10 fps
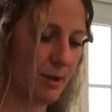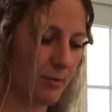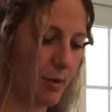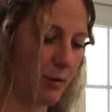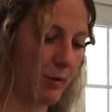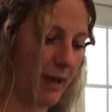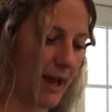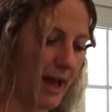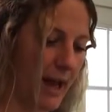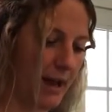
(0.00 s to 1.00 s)
the palm of my
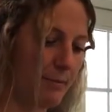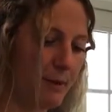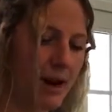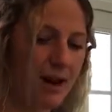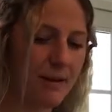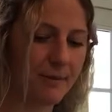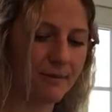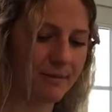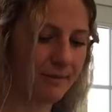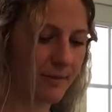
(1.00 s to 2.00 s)
hand, about
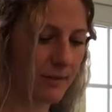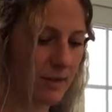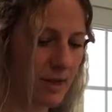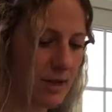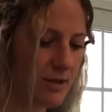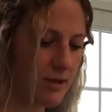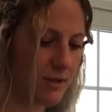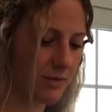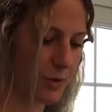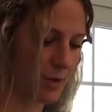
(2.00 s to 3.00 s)
just a
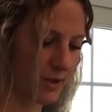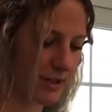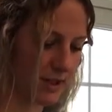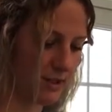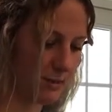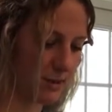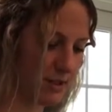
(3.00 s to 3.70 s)
1/4 teaspoon.